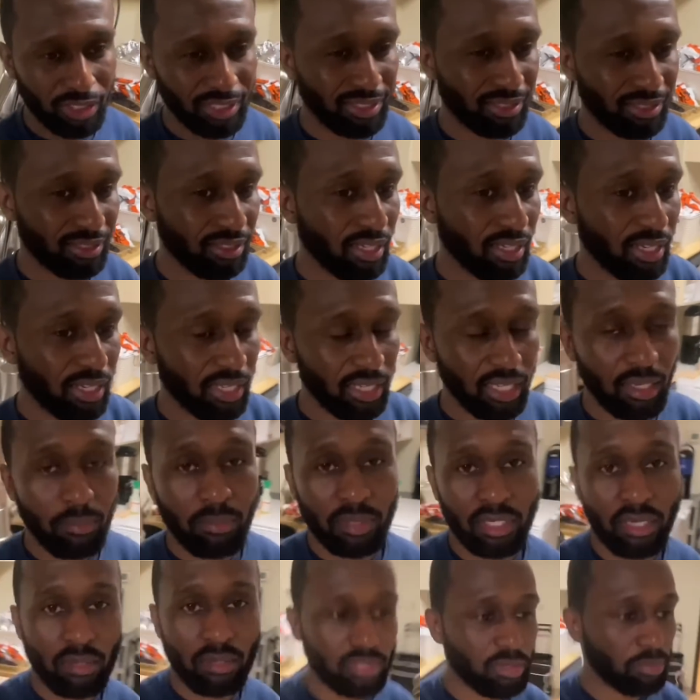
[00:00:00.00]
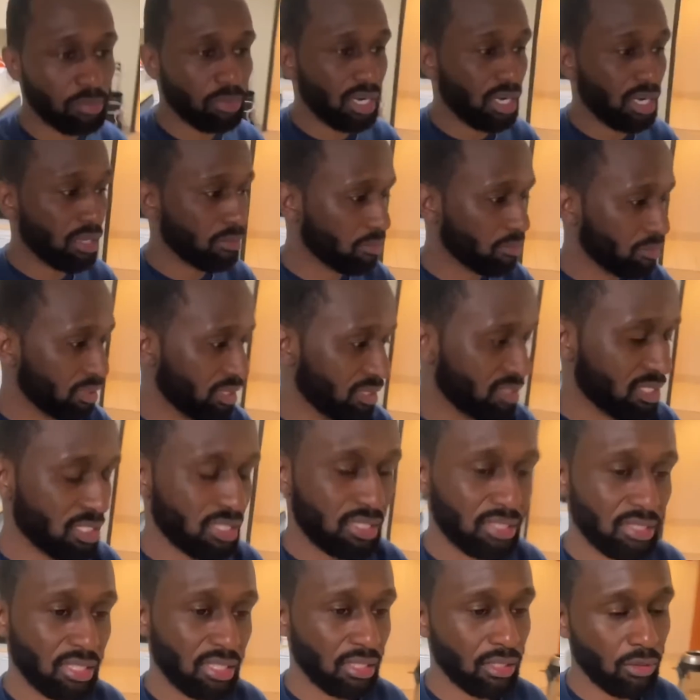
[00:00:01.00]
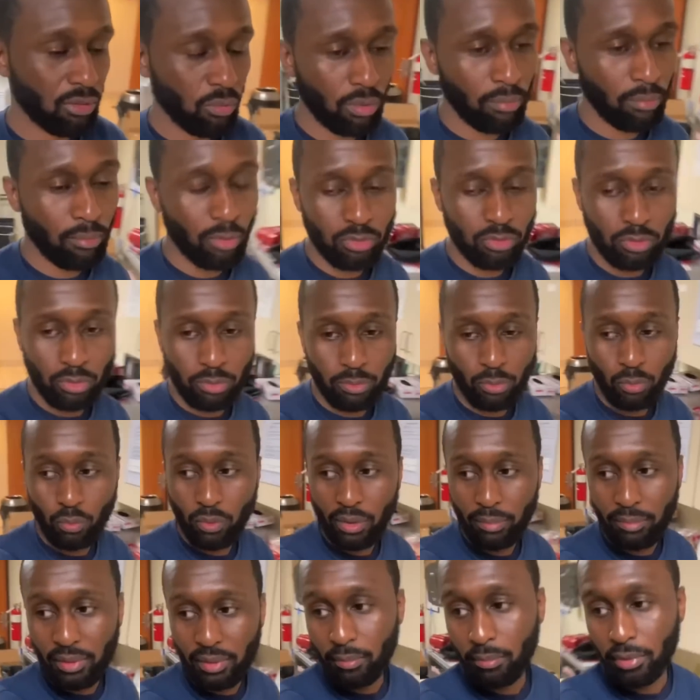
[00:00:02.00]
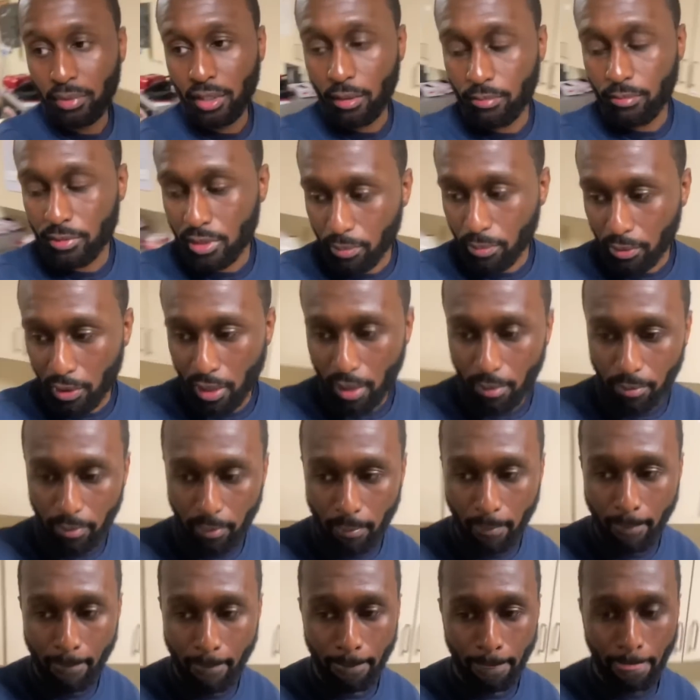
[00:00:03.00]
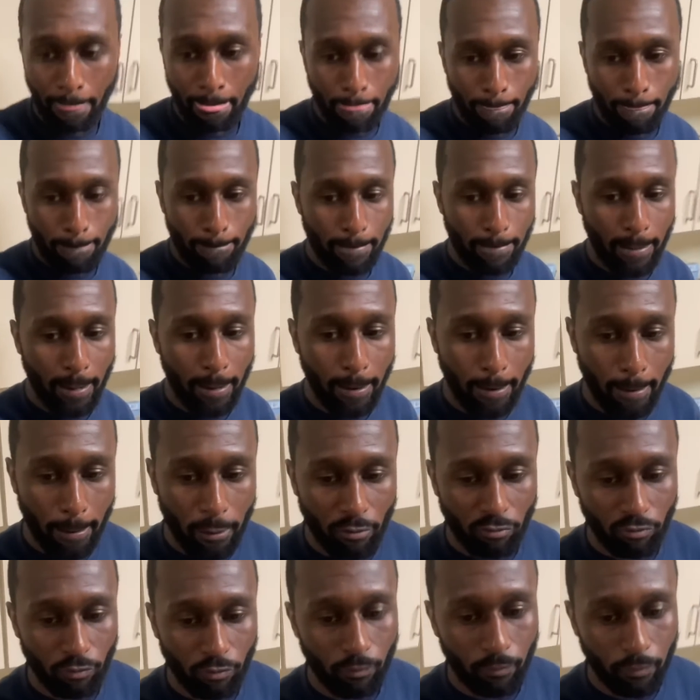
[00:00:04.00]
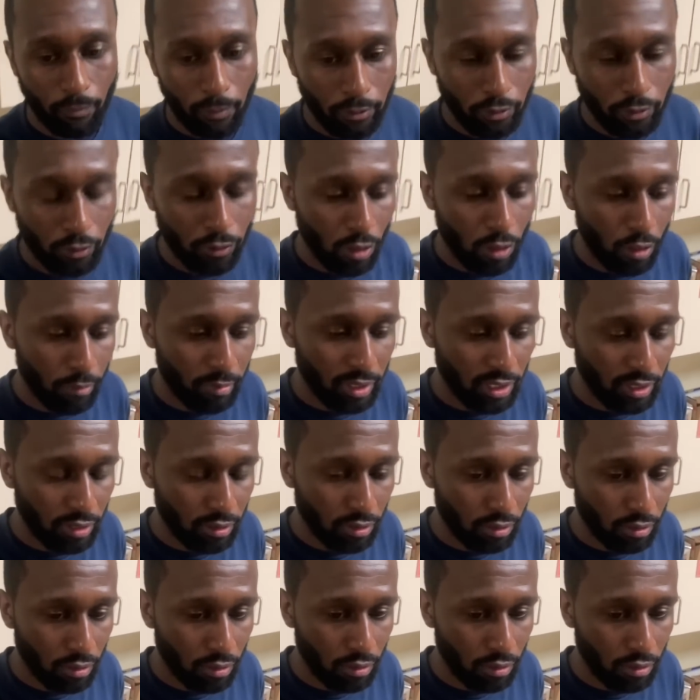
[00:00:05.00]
and it becomes a problem, and just dealing with multiple women becomes a problem. You know what I mean?